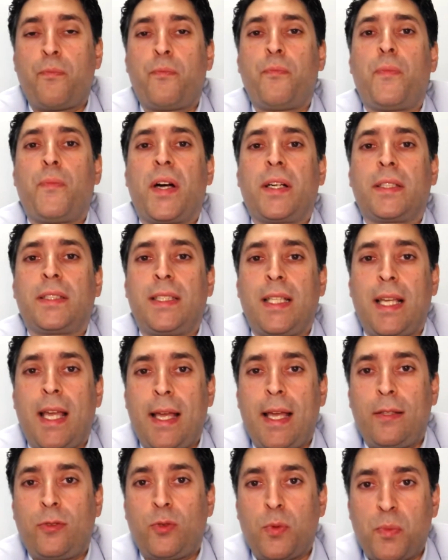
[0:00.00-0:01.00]
party
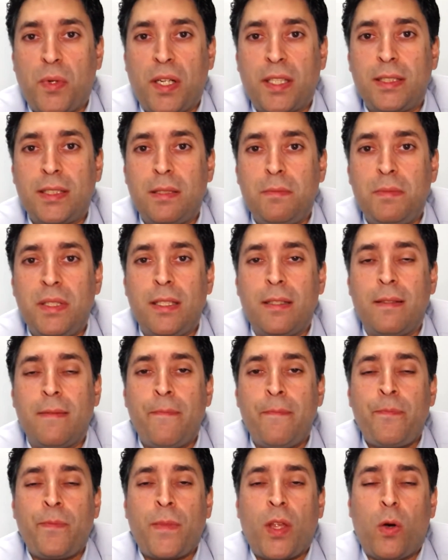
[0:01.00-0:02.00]
A to party B.
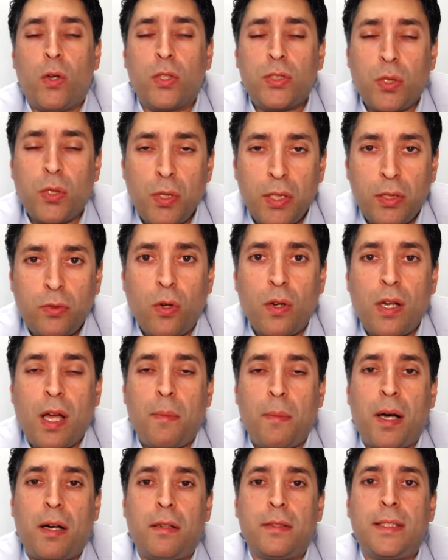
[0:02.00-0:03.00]
Also, we'll talk
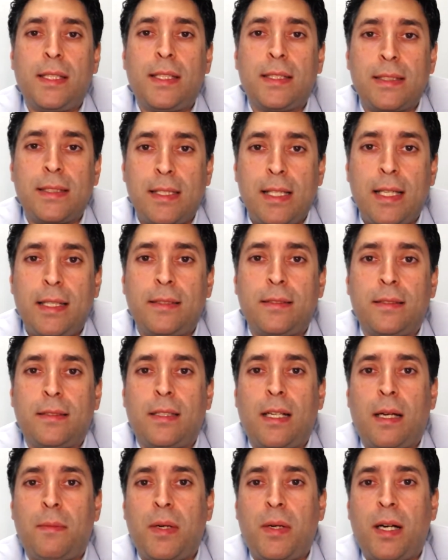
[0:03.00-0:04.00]
about this later,
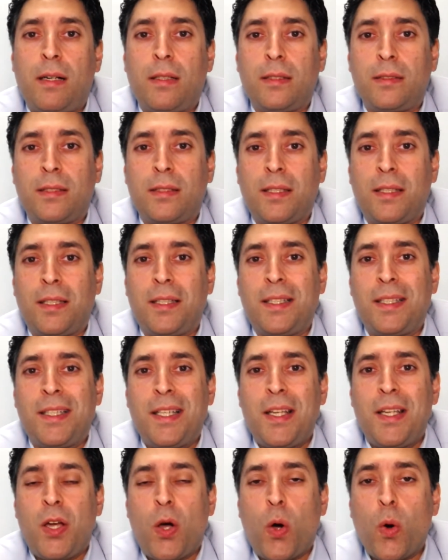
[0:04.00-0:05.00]
about
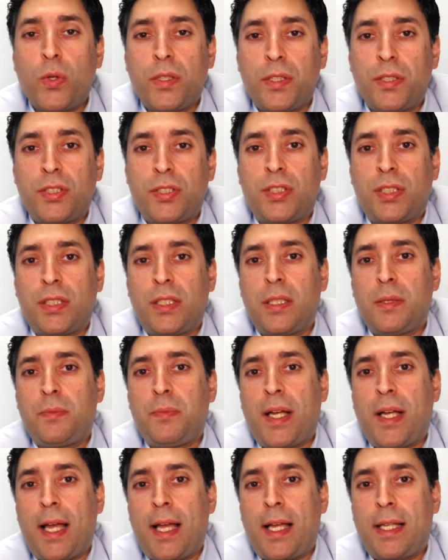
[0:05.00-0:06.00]
ownership
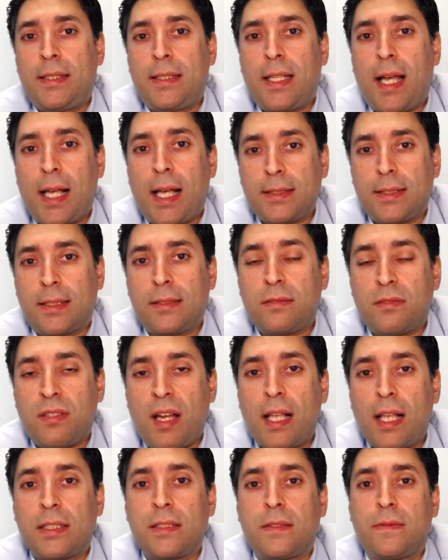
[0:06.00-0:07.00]
and asset
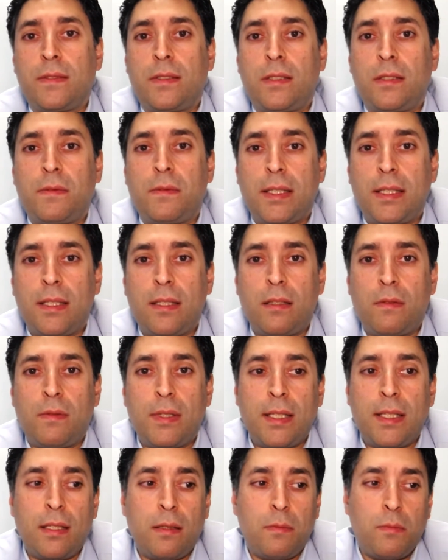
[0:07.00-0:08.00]
transfer
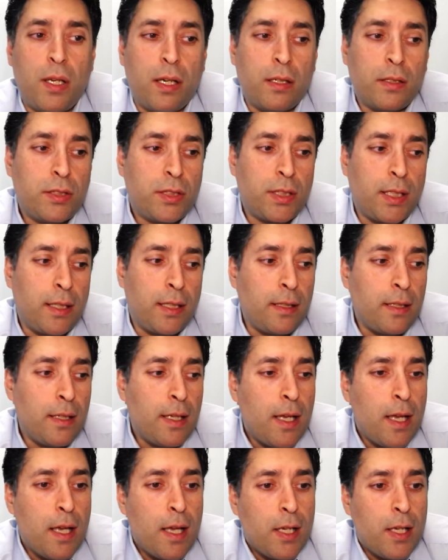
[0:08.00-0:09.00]
within blockchain.
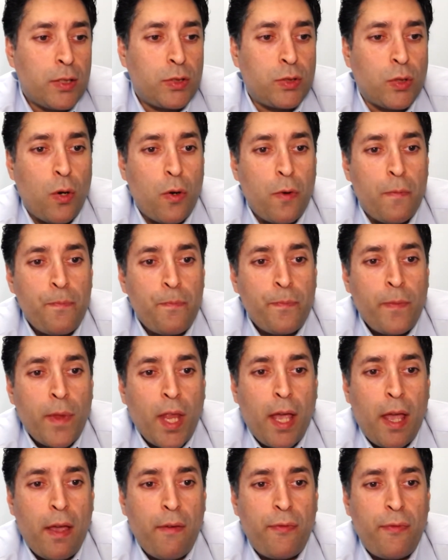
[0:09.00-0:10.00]
So
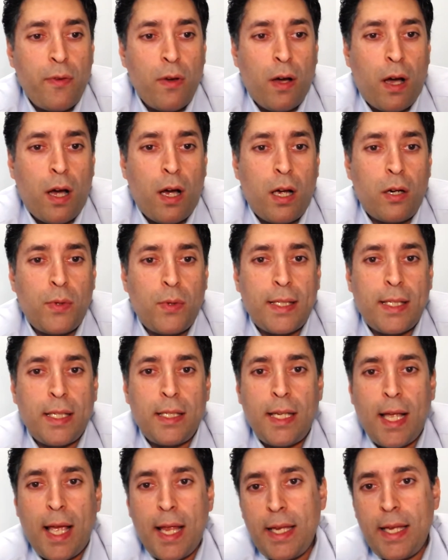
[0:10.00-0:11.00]
if you are
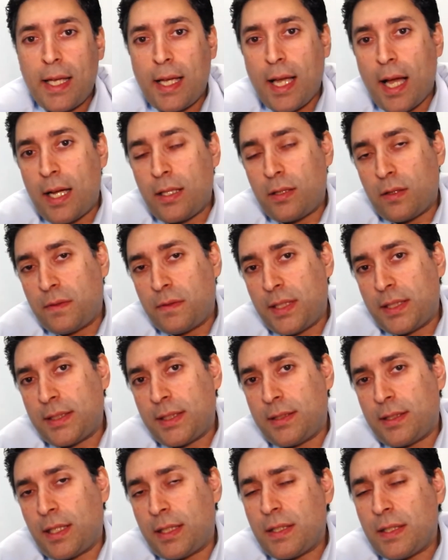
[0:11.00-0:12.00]
within any kind of this
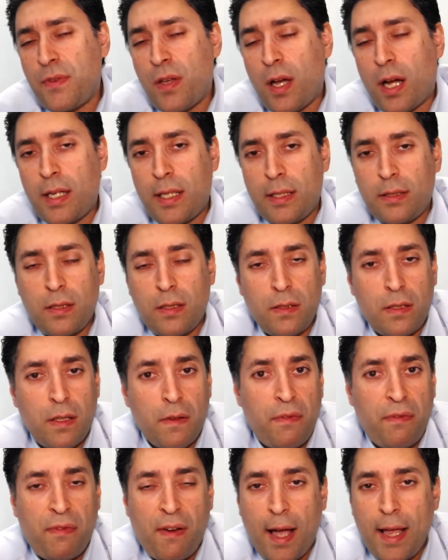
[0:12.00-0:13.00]
industry, if you are into
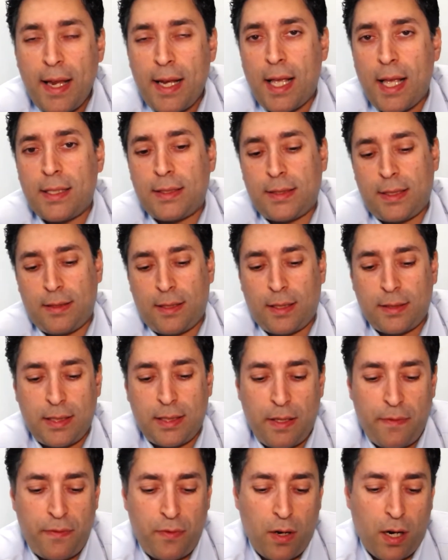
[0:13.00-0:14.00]
the finance
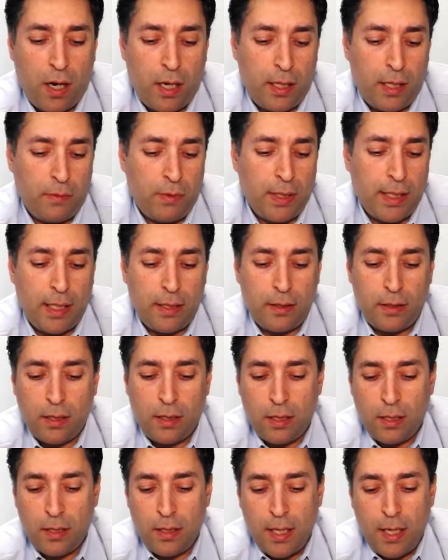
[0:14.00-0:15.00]
industry, if you are within
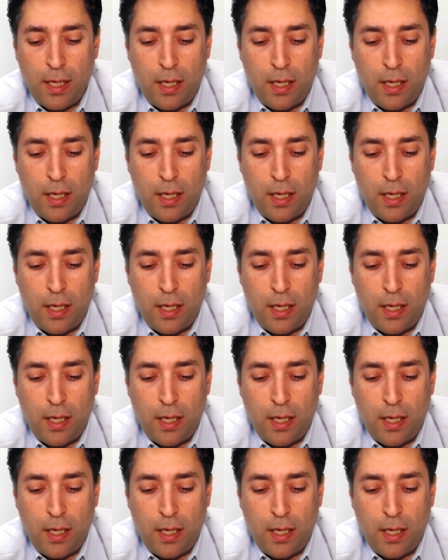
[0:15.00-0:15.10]
the